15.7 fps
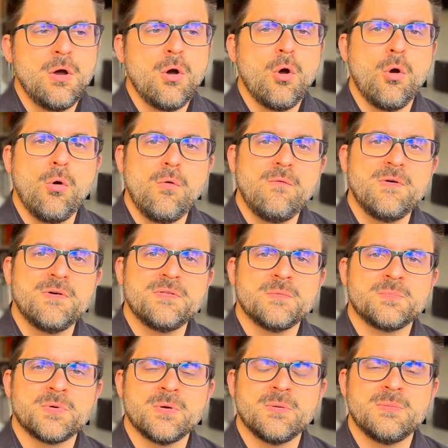over the
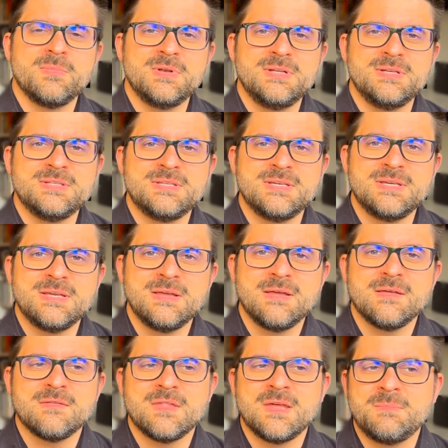probability
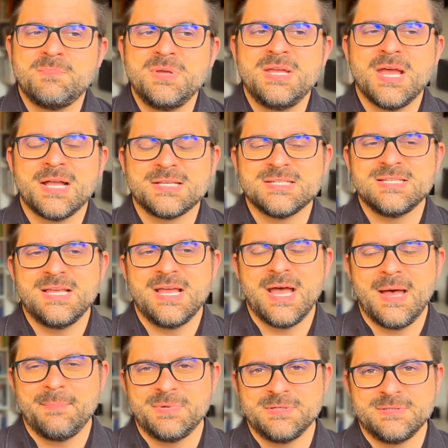that B actually
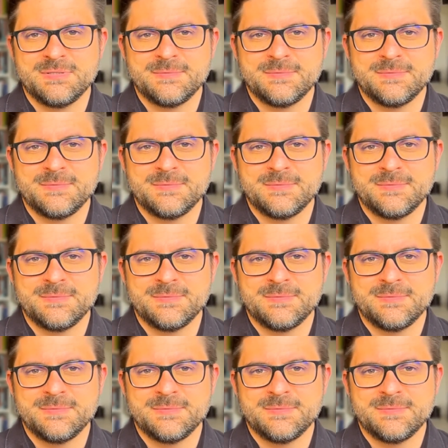happened.